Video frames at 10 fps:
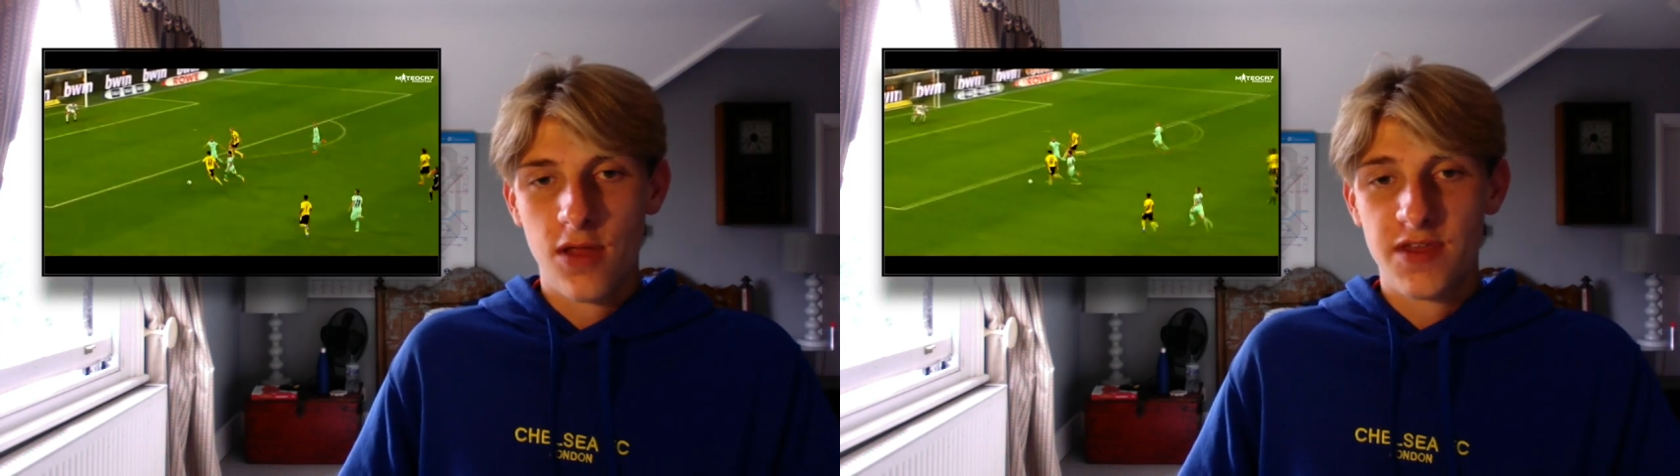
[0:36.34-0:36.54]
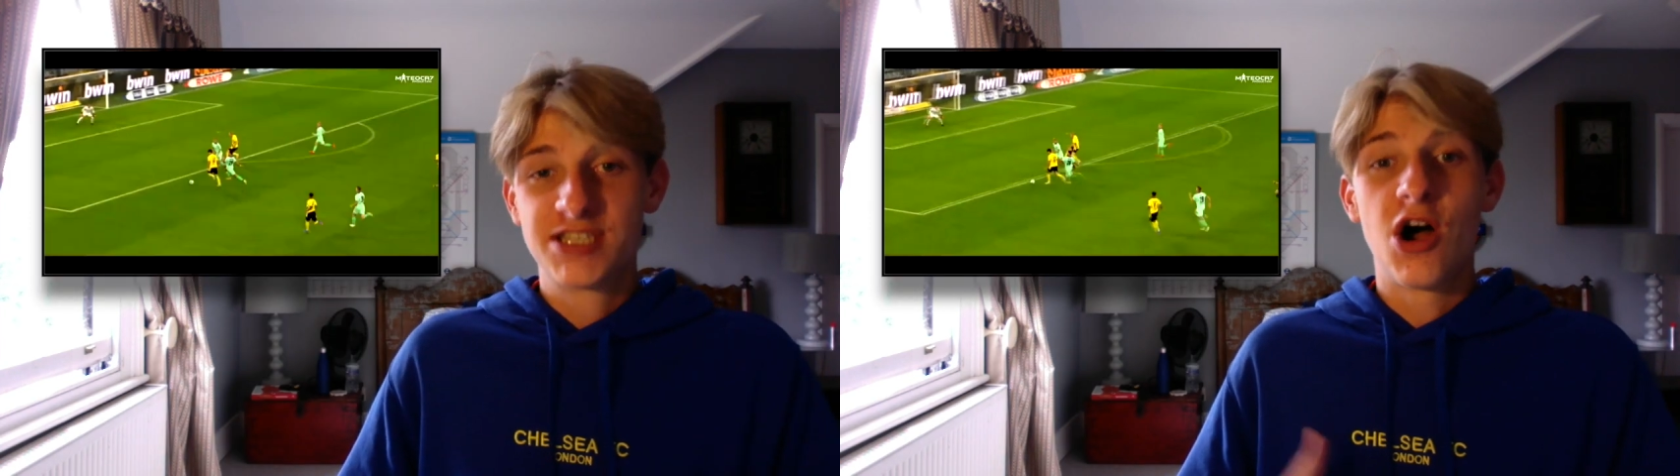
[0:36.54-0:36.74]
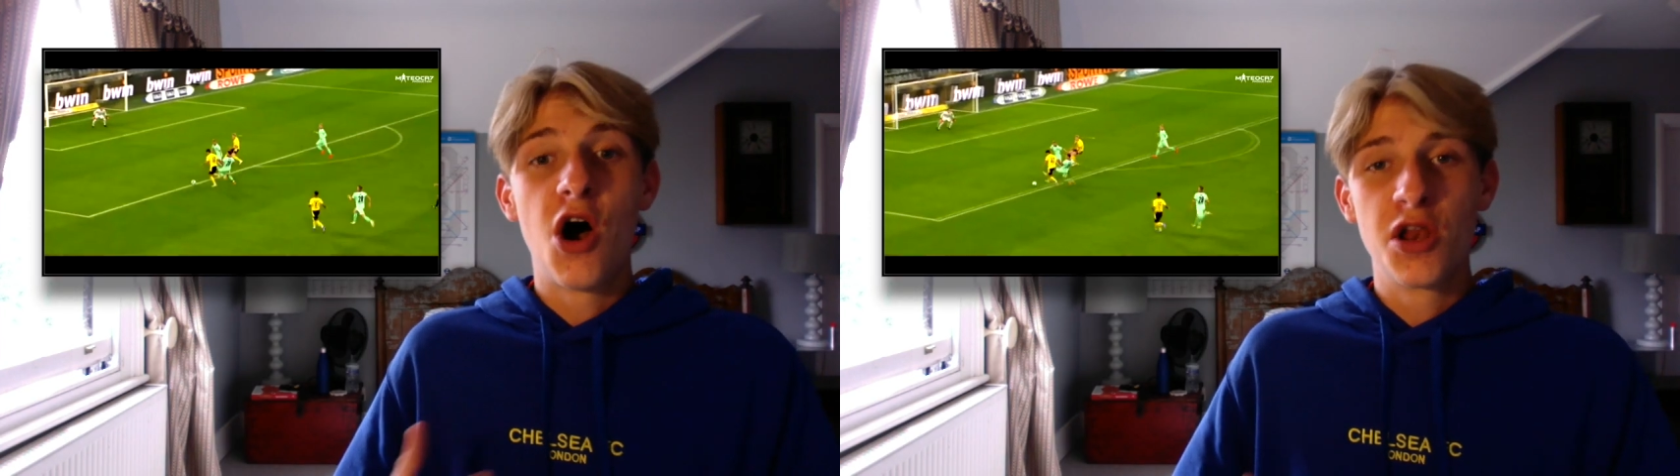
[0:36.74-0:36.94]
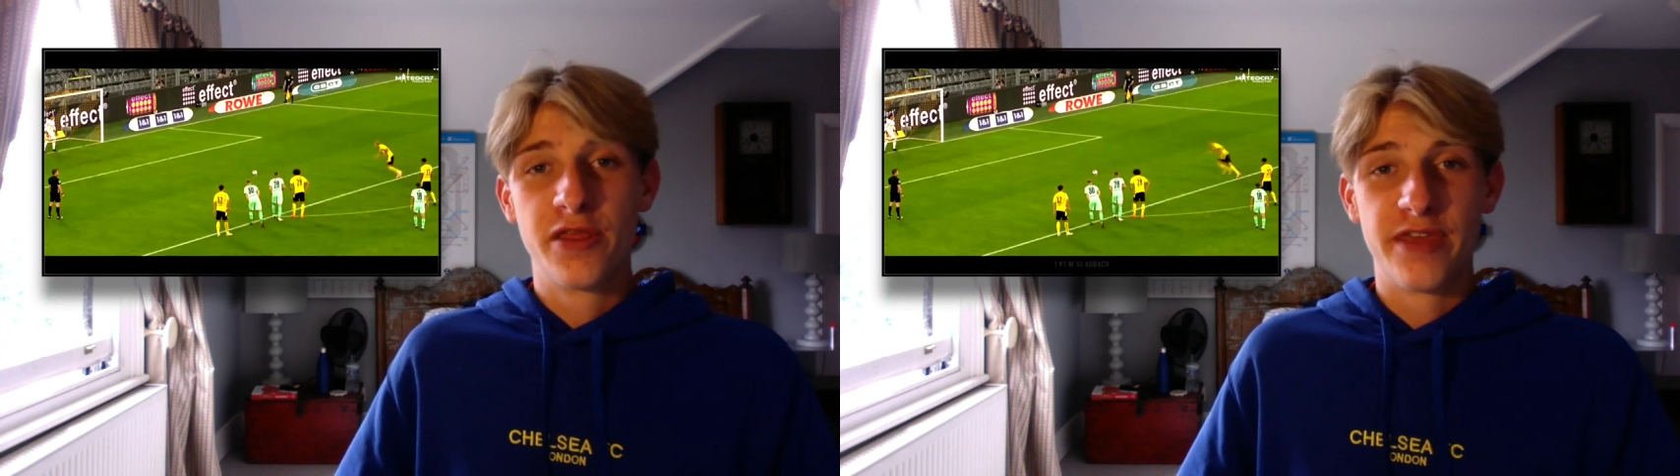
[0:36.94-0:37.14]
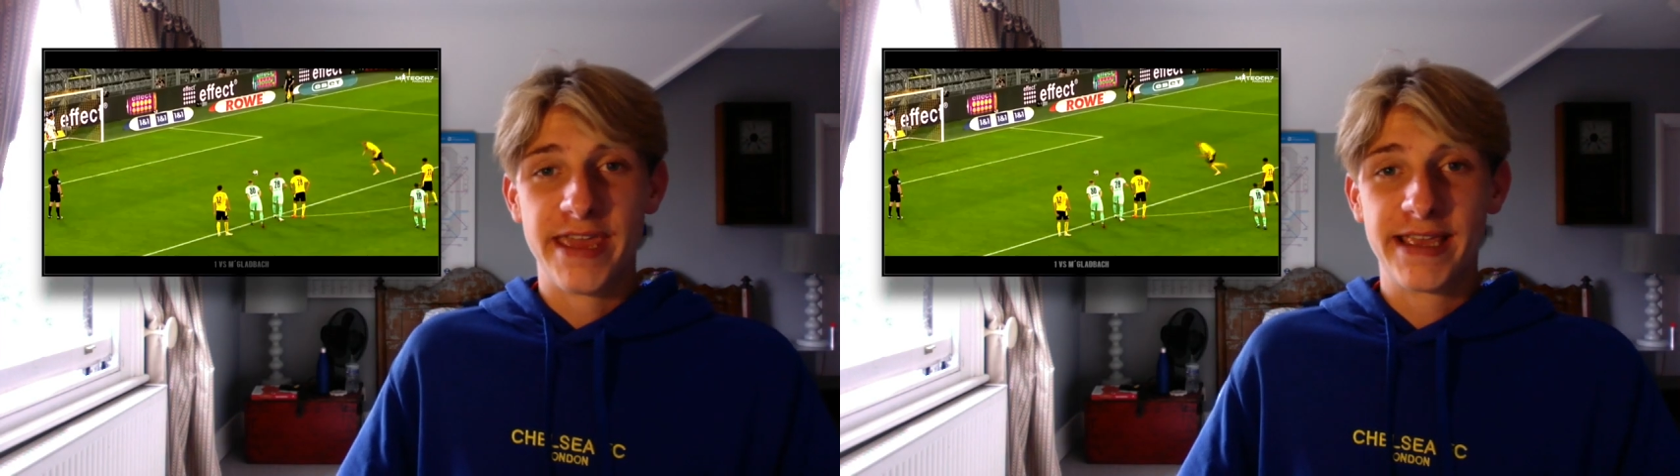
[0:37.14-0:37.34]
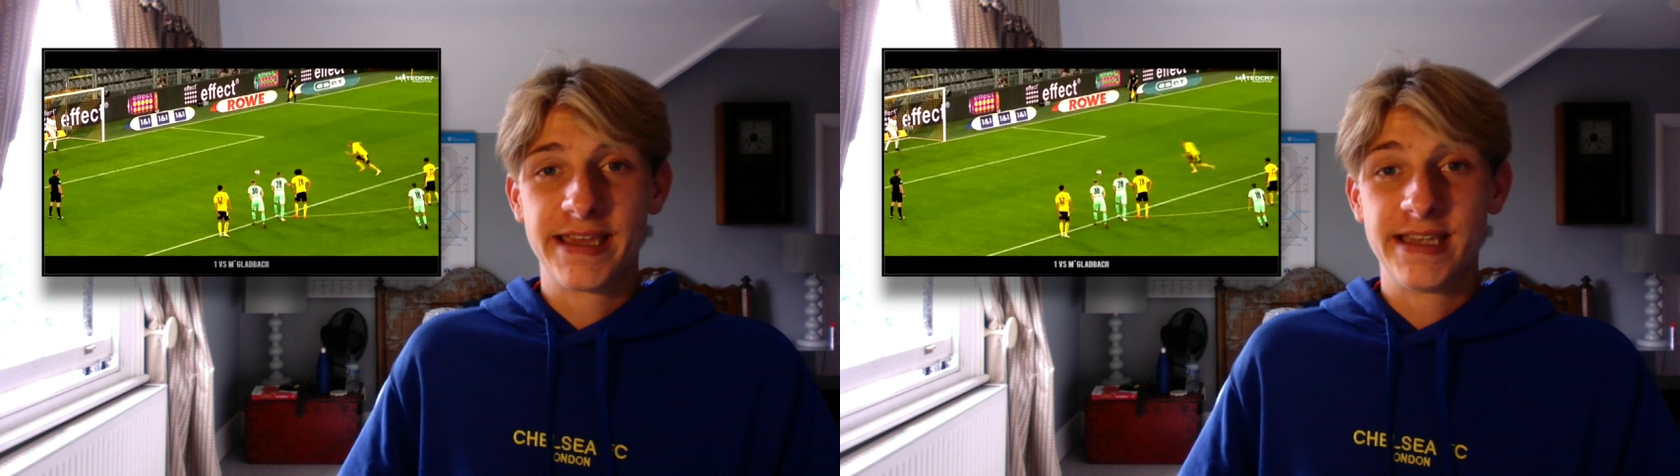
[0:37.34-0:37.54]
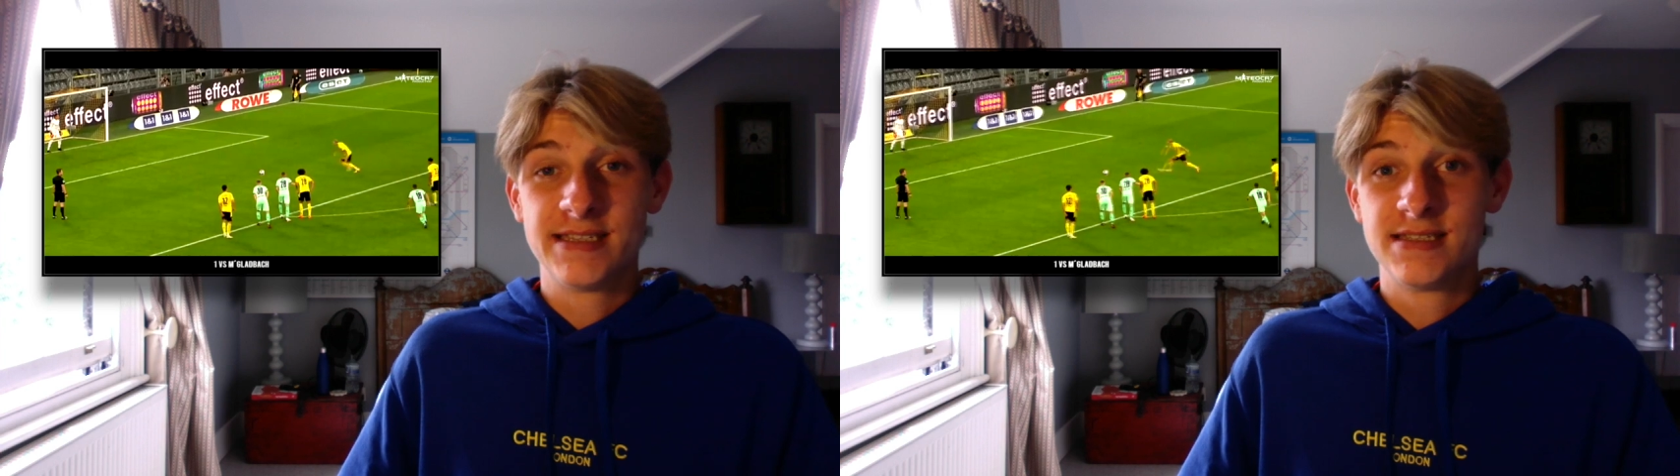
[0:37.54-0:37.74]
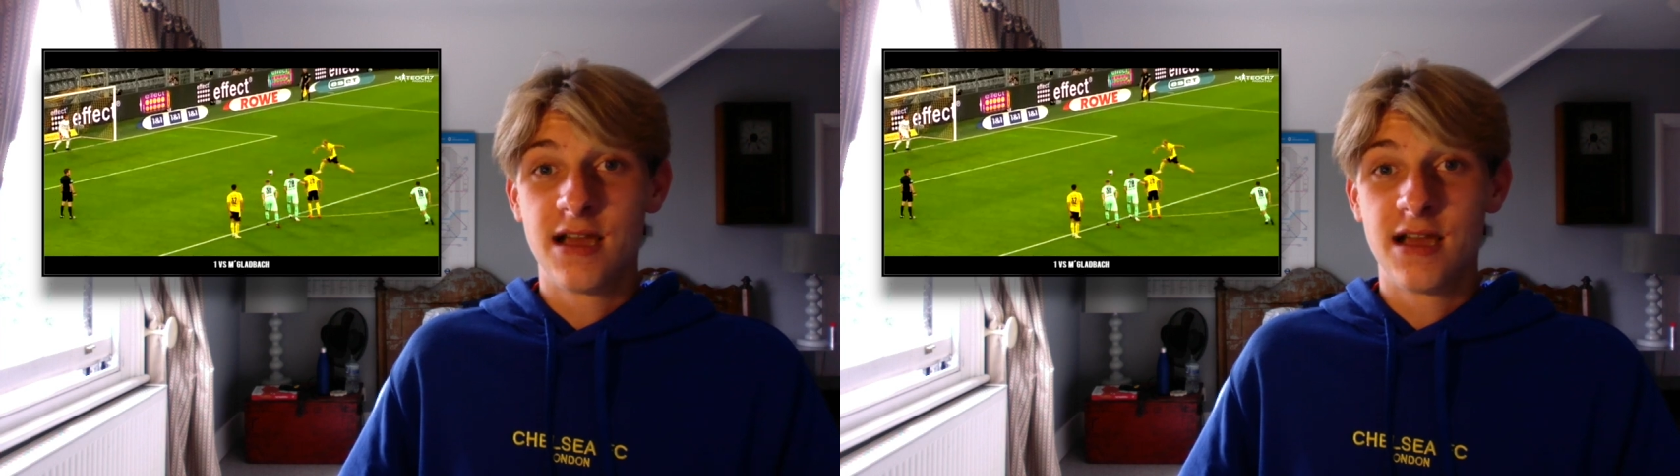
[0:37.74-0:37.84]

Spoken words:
this Haaland thing is,